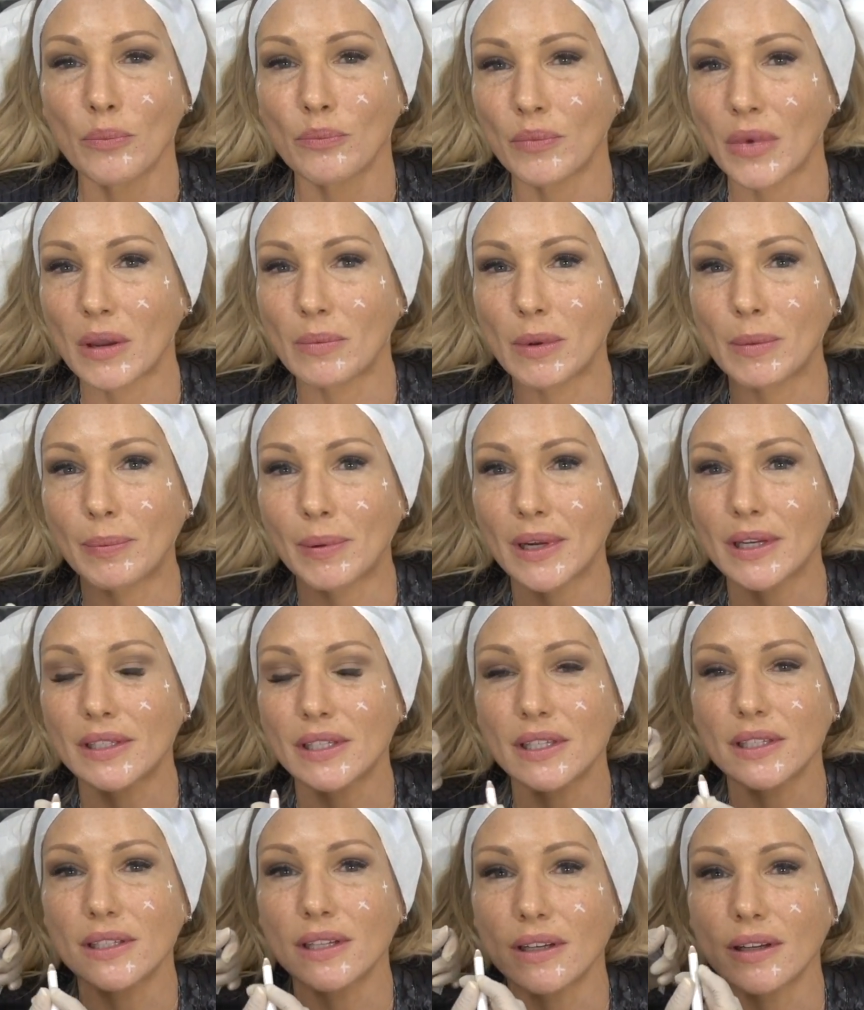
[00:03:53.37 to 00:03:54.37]
maybe
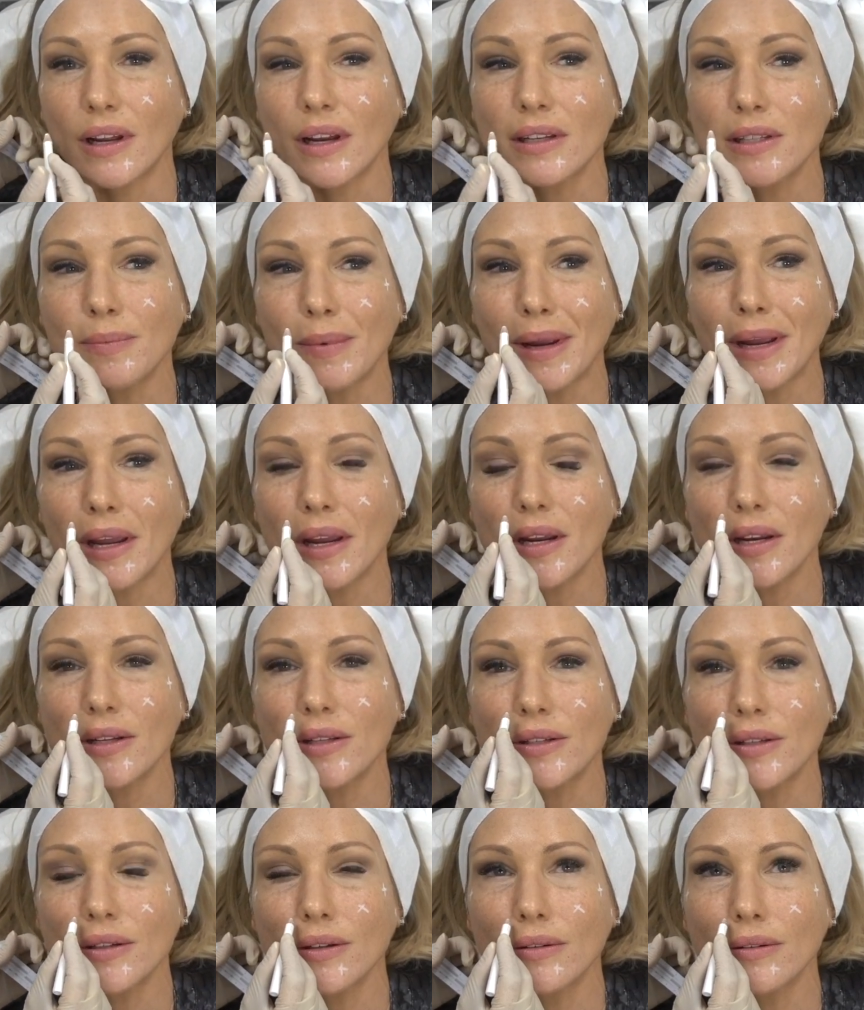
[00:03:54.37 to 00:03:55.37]
places that as my
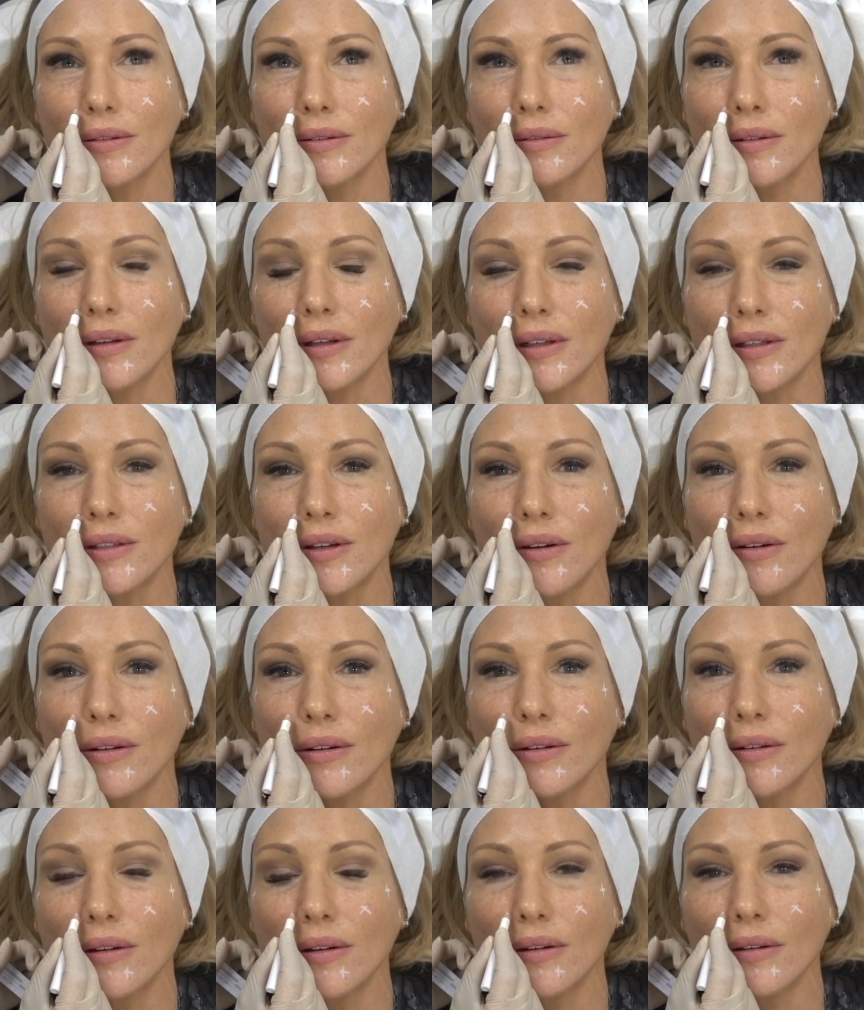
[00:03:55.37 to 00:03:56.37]
age has
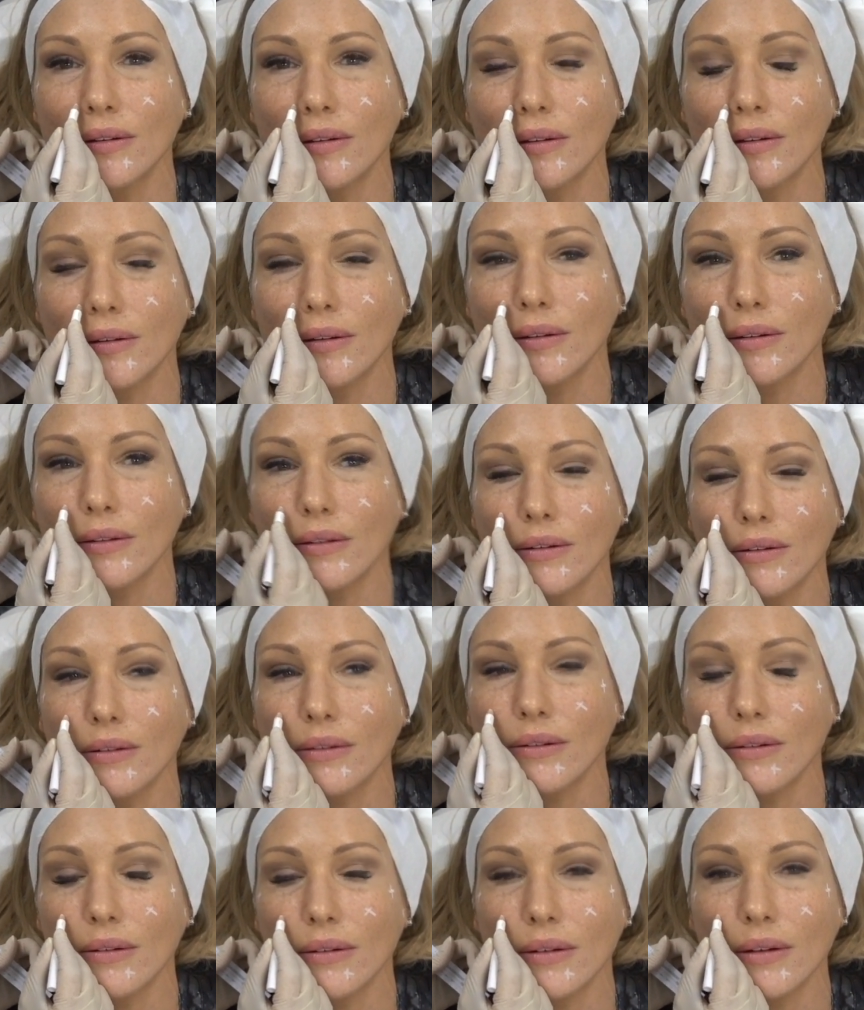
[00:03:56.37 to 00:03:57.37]
gone,
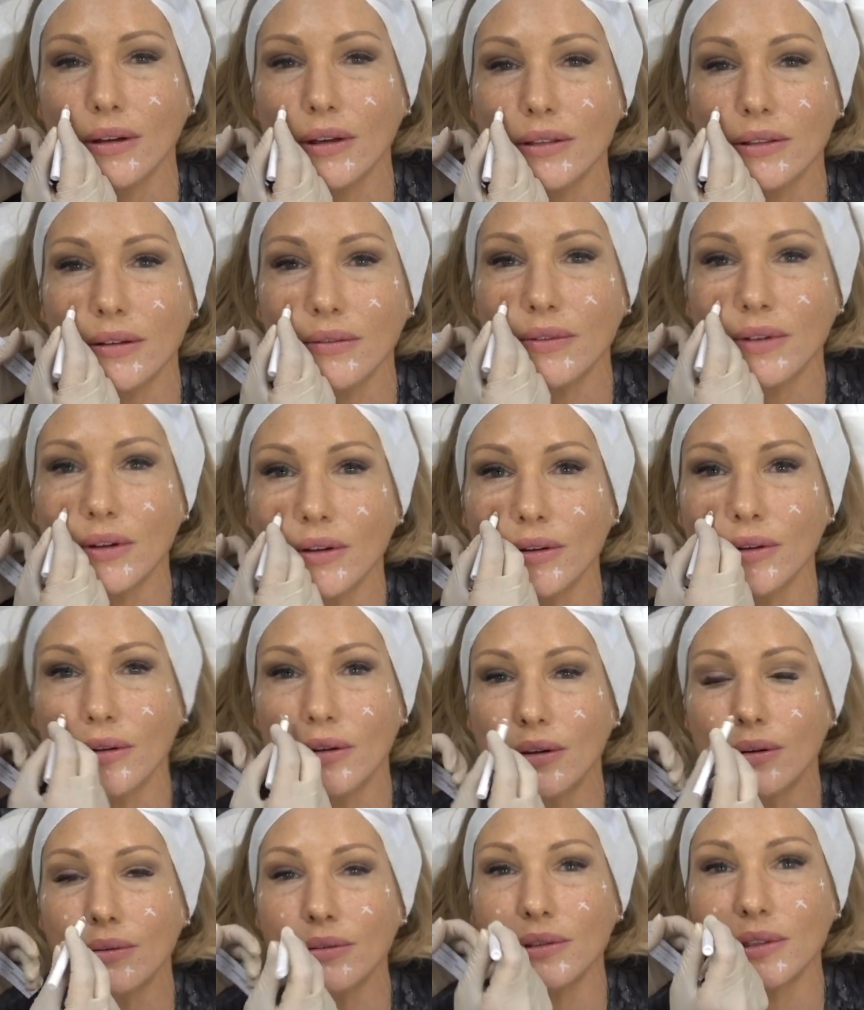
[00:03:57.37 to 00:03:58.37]
as I've gotten
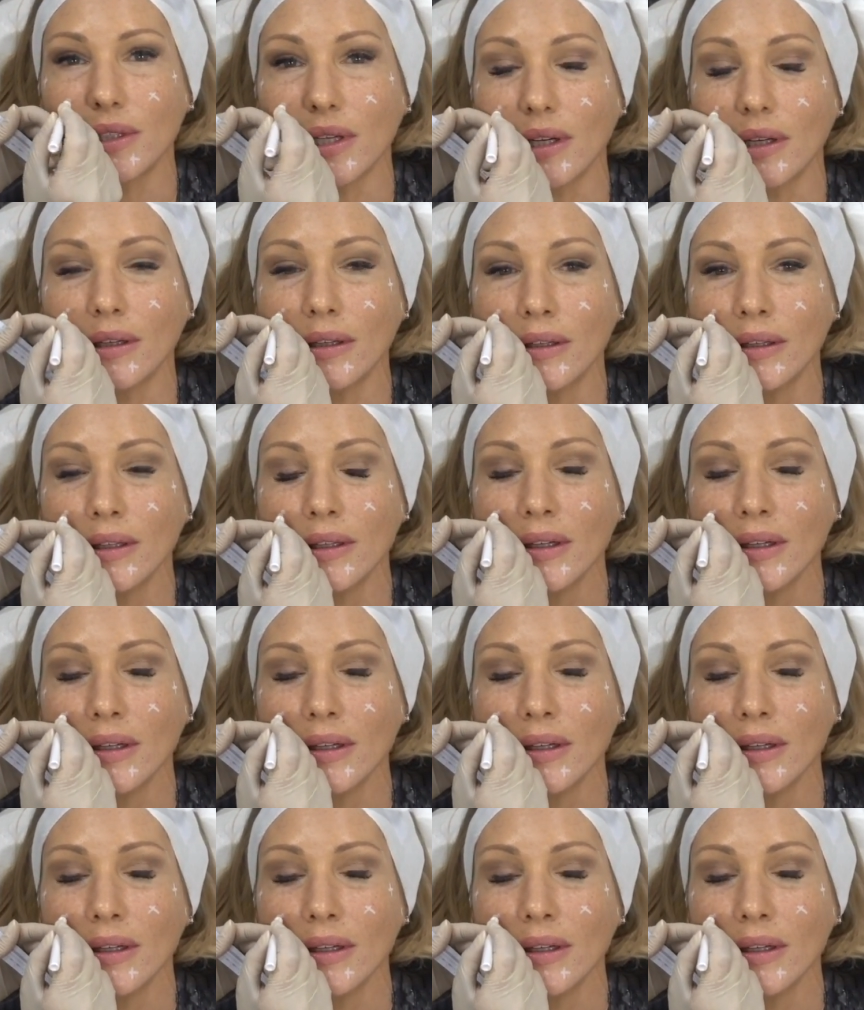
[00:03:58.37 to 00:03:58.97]
older.